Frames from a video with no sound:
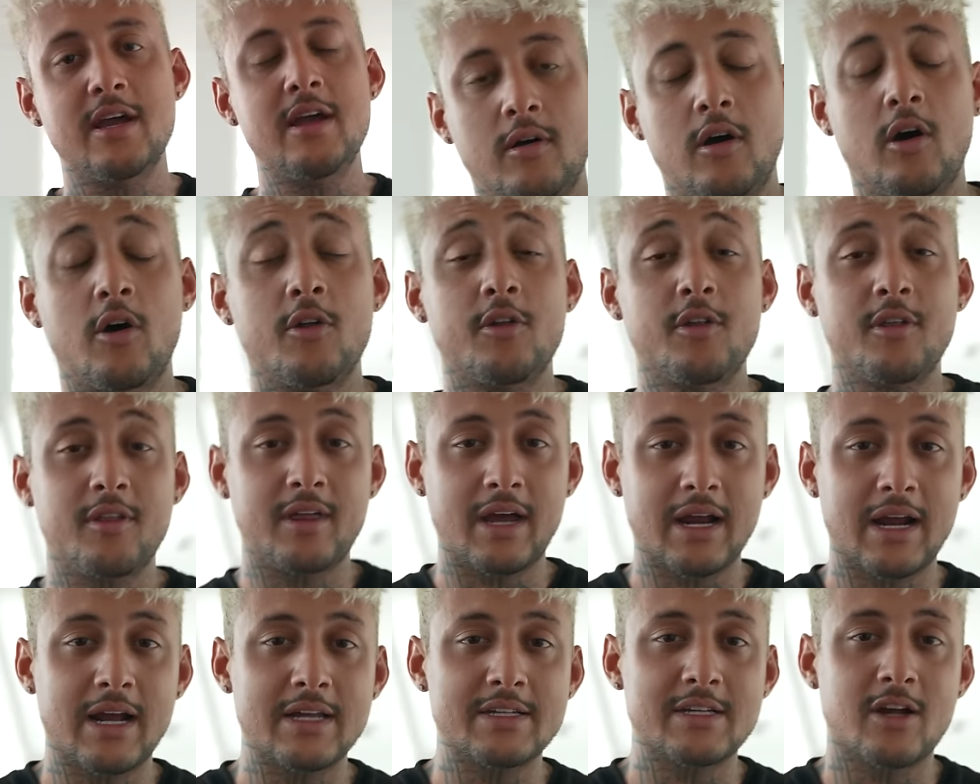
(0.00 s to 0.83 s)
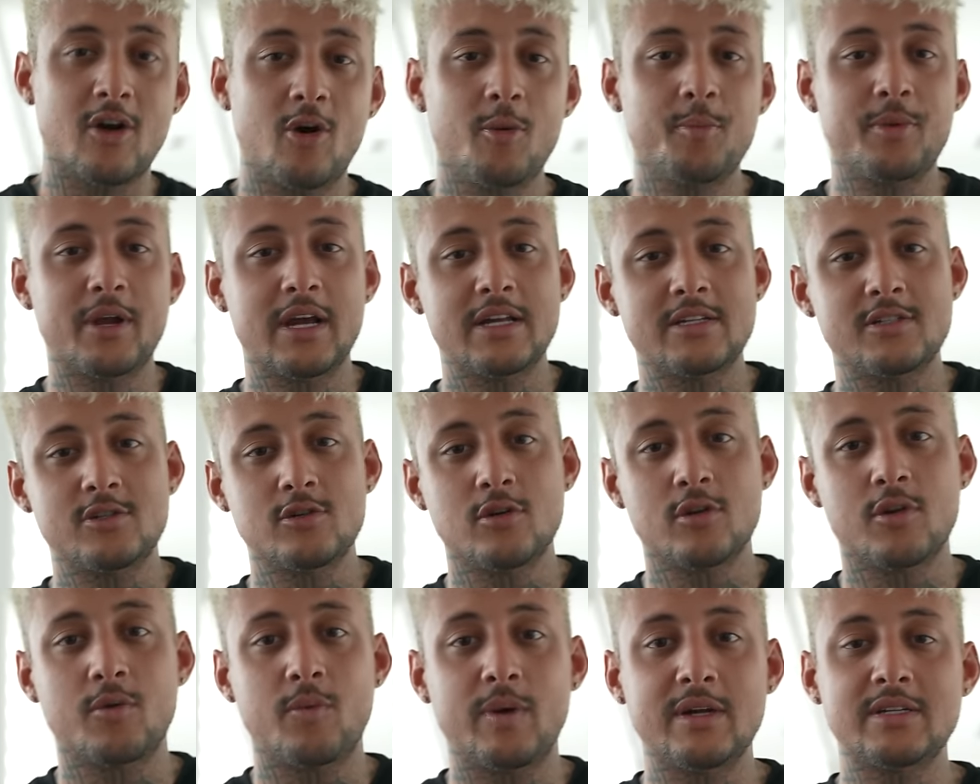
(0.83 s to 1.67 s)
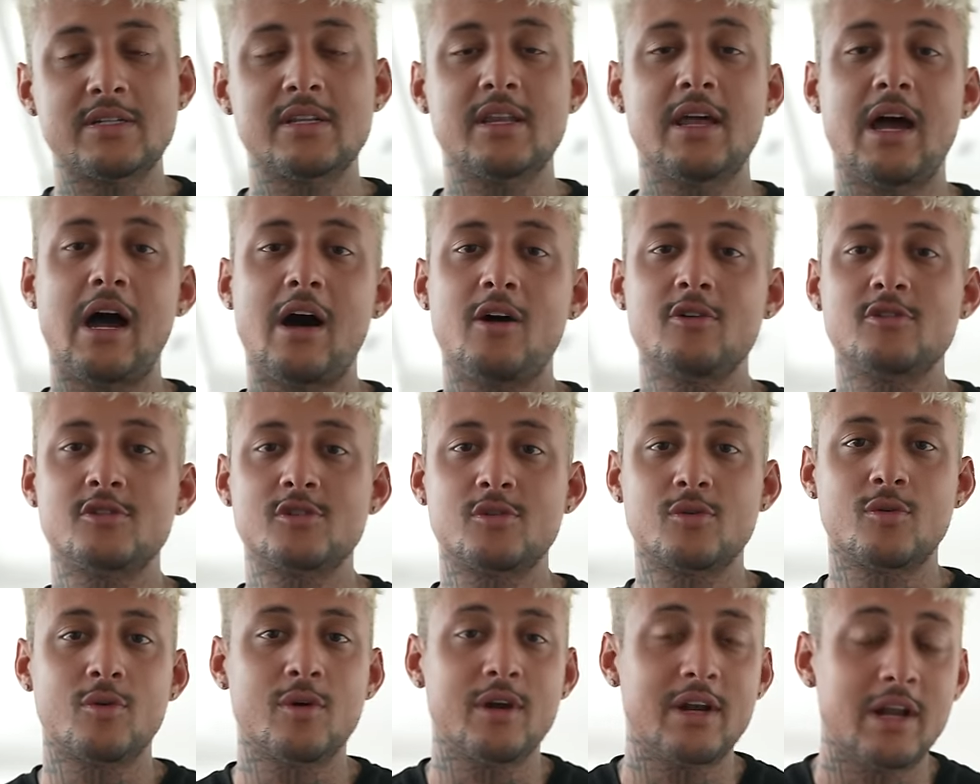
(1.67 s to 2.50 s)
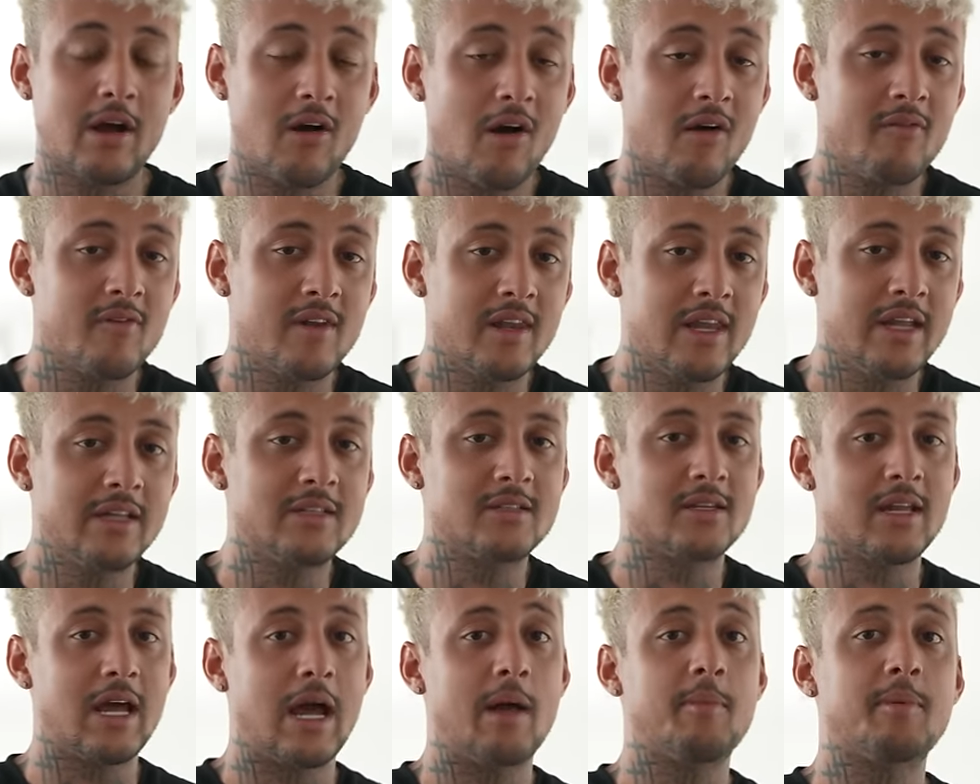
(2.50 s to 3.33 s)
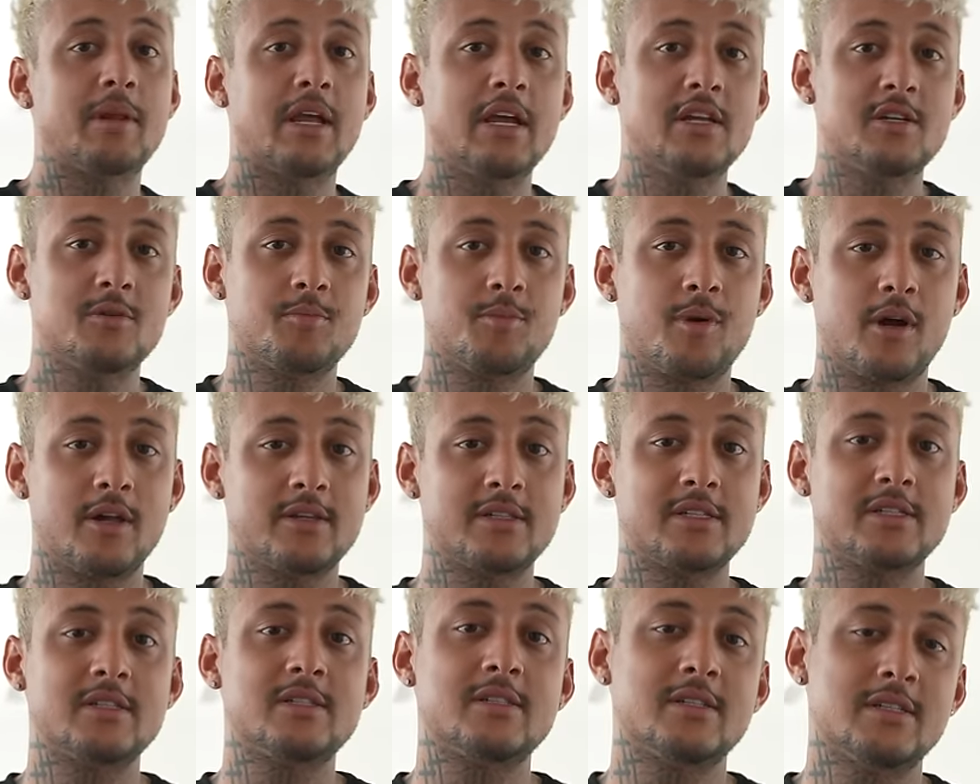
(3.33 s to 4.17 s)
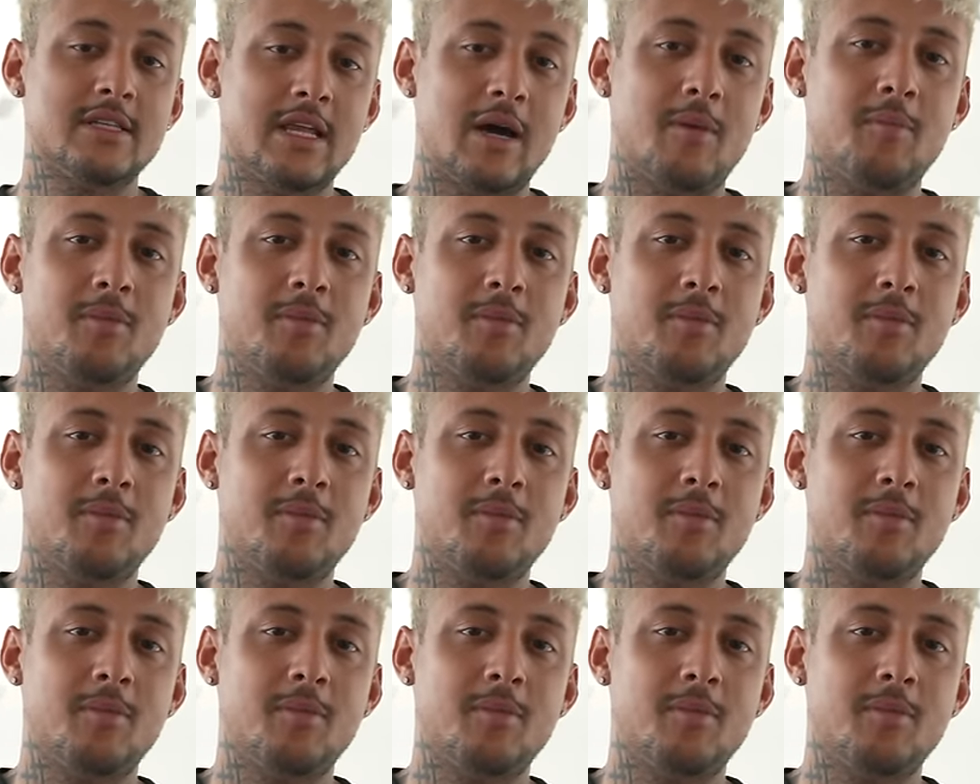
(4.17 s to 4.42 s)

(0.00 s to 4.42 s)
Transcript: Other than that, guys, I hope you guys enjoy the rest of the house tour and I'll have a link to the application process down